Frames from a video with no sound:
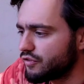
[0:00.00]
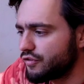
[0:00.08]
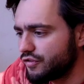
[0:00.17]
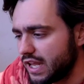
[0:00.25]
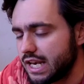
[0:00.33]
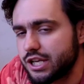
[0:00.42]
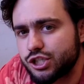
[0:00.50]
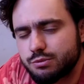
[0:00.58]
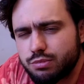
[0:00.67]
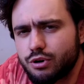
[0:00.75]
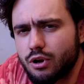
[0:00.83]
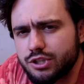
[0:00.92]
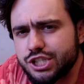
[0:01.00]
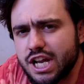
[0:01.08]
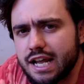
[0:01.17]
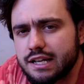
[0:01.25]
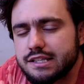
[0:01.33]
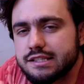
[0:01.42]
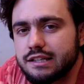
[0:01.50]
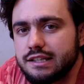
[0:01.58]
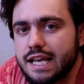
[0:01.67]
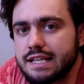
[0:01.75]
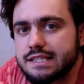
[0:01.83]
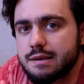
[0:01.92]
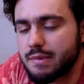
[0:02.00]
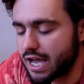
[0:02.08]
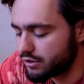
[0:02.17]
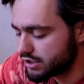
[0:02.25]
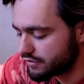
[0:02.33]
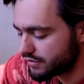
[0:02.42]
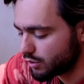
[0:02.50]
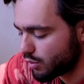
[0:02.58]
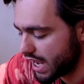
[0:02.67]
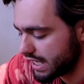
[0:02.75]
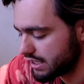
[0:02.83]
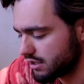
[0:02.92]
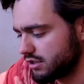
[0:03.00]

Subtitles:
finish projects and get them out of the way,